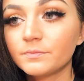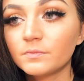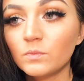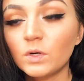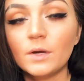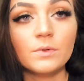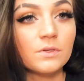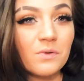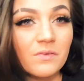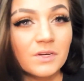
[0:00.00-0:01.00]
what I would do
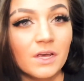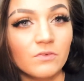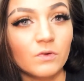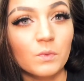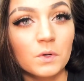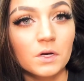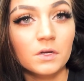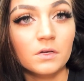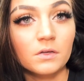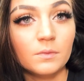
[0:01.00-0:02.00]
every day for work
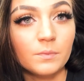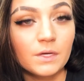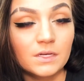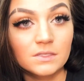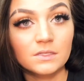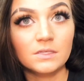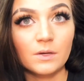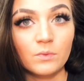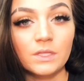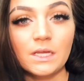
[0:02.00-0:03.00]
because it's like
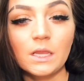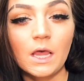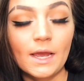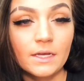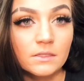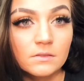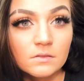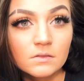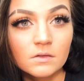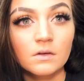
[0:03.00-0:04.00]
really light.
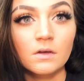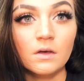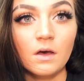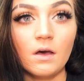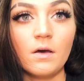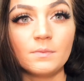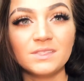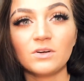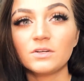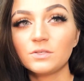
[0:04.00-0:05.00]
It's
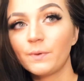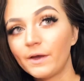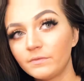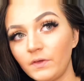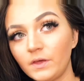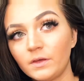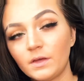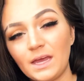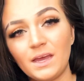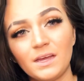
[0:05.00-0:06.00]
not too heavy
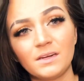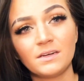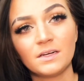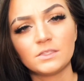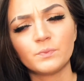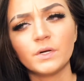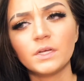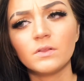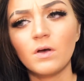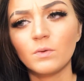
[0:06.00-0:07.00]
and it's pretty
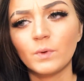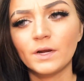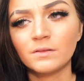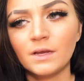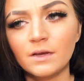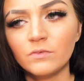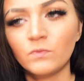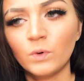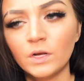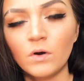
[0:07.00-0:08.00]
long wear. Like I've worn
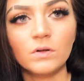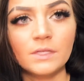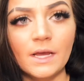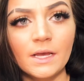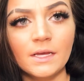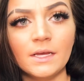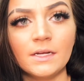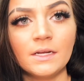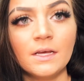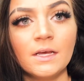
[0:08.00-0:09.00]
it all day and
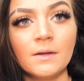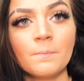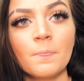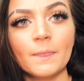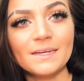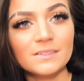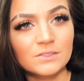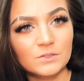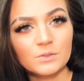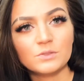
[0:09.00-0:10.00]
it doesn't
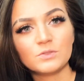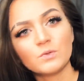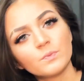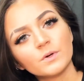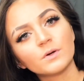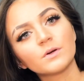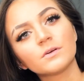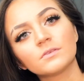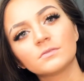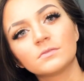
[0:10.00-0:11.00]
look super
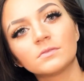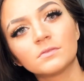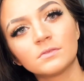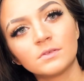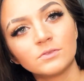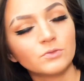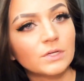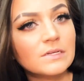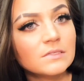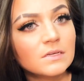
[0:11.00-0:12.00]

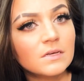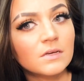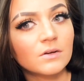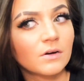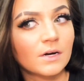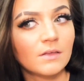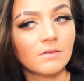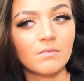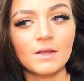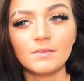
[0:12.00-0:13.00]
greasy or anything
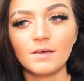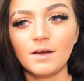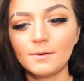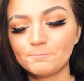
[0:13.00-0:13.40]
like that.